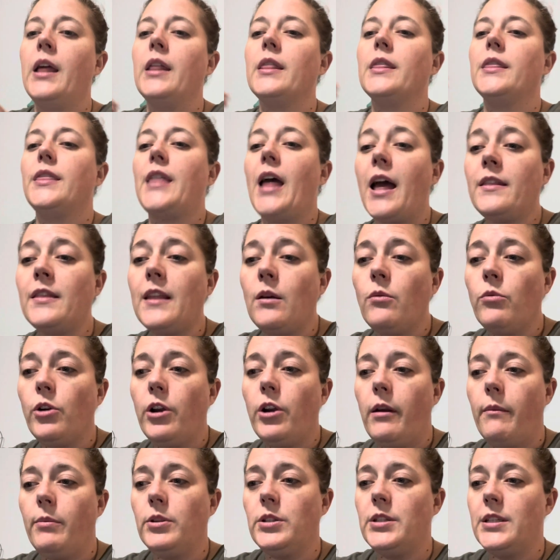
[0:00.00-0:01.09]
Then they were
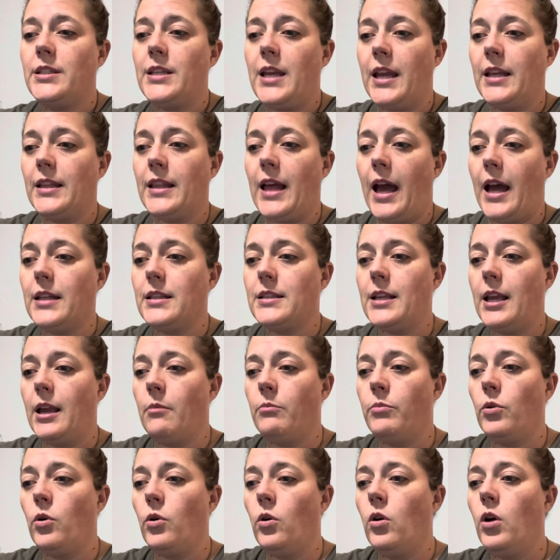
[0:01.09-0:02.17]
able to take that
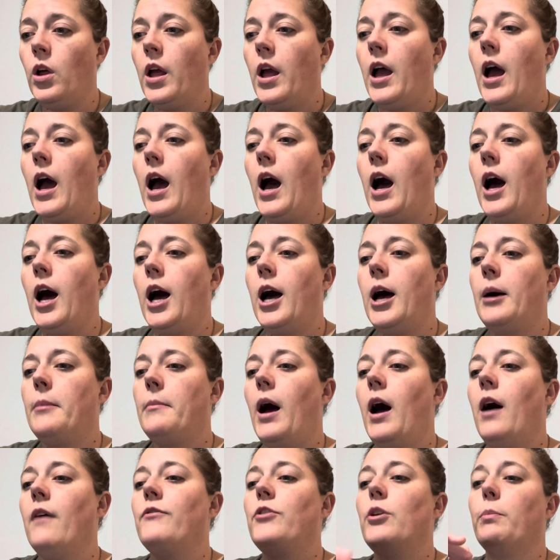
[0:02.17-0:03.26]
sample
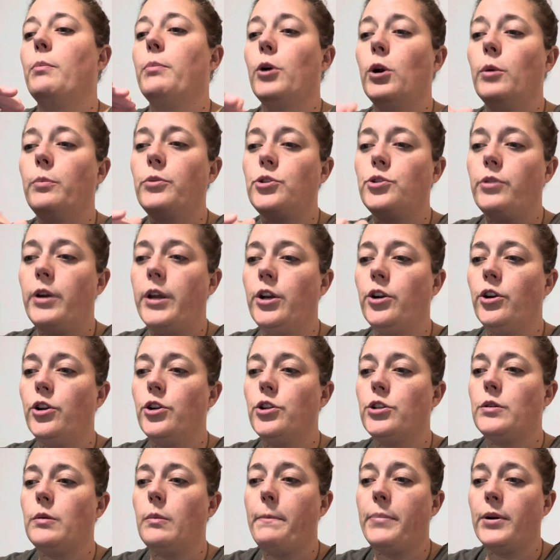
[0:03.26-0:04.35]
of the
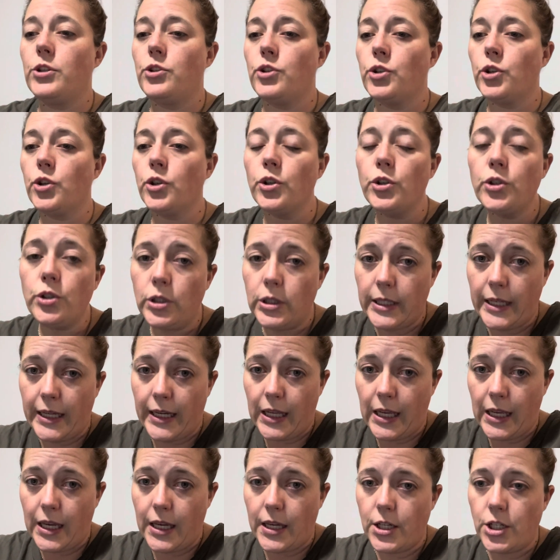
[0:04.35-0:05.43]
perpetrator's paternal
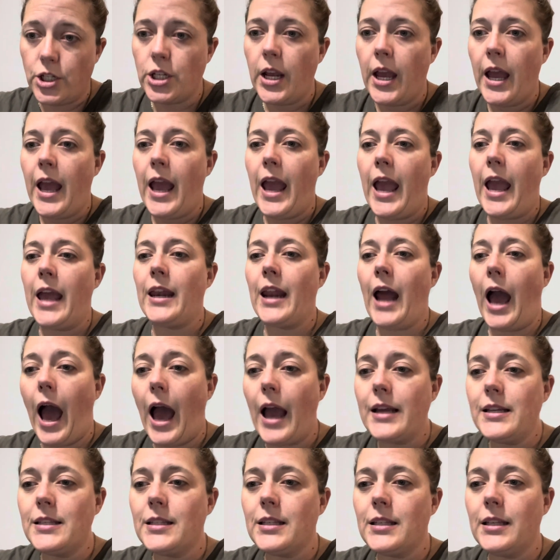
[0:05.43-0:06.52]
lineage and
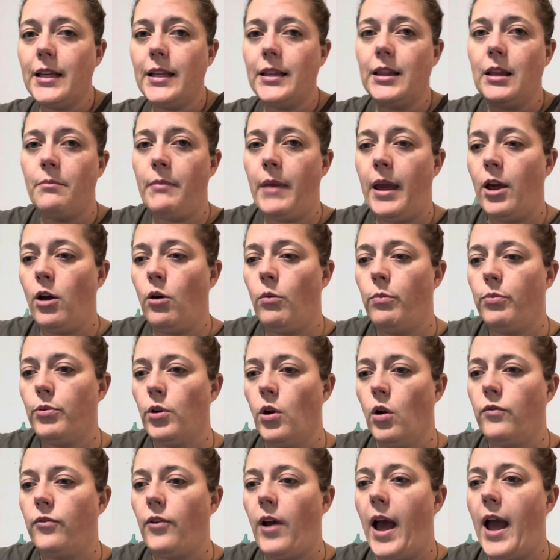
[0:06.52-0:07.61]
isolate the male
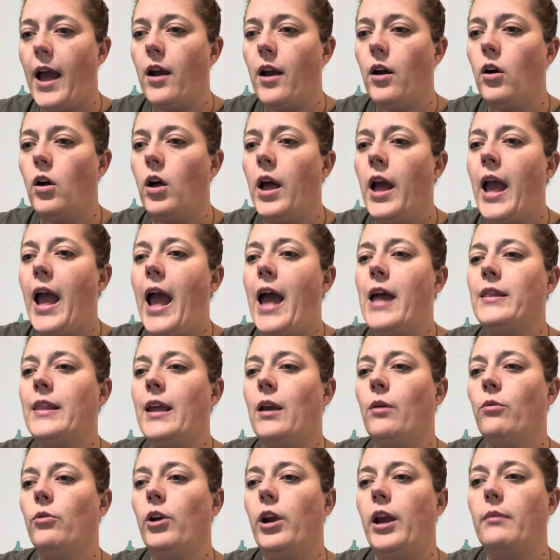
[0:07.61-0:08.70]
profile, and they
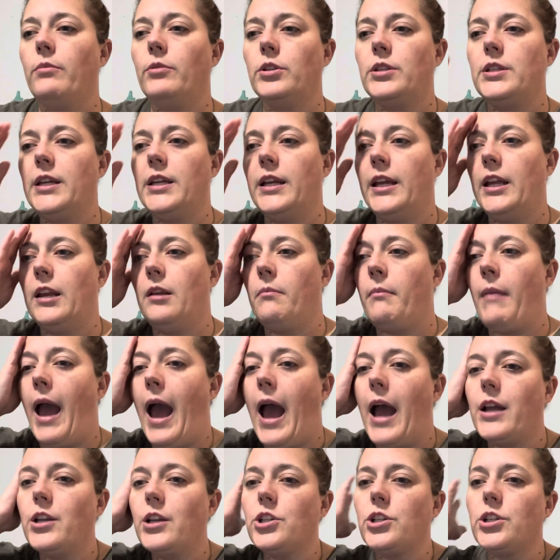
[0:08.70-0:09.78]
were able to get a
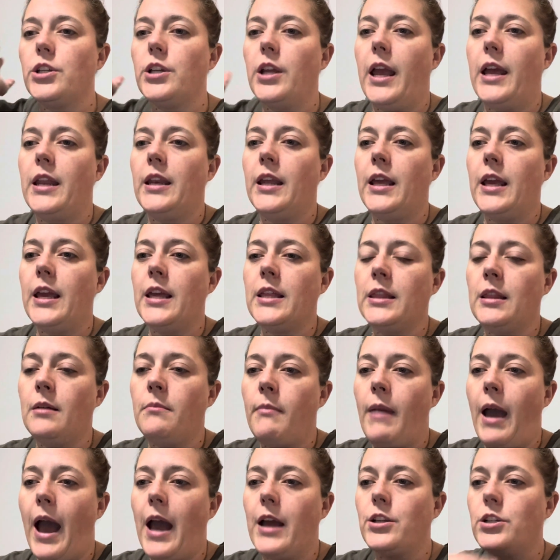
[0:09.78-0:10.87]
match. And in the
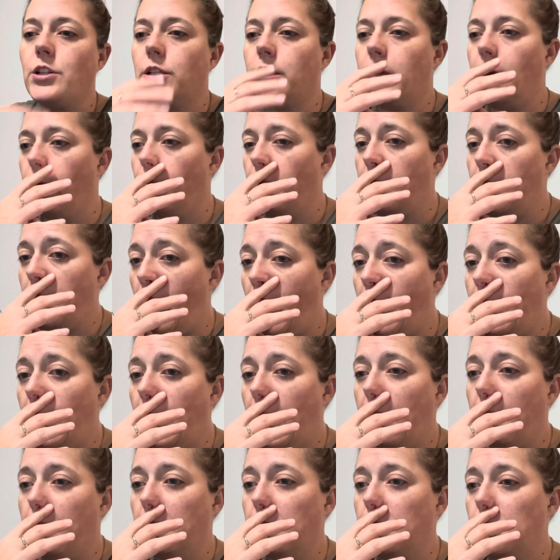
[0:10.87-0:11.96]
match, they were then
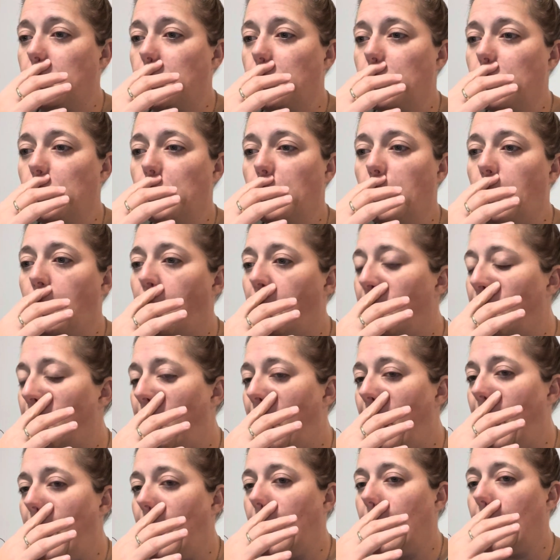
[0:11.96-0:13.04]
able to
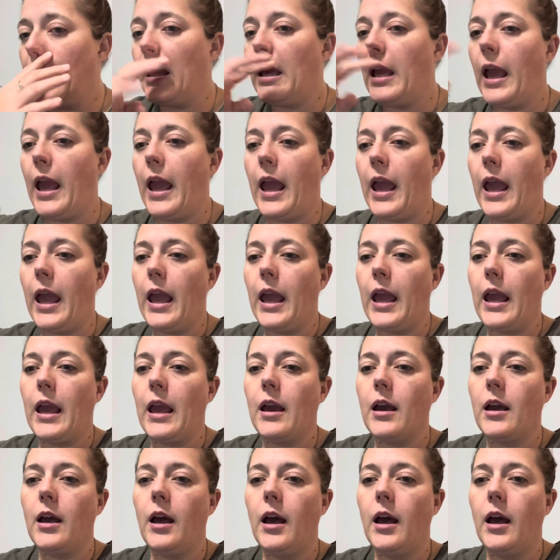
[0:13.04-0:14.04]
make a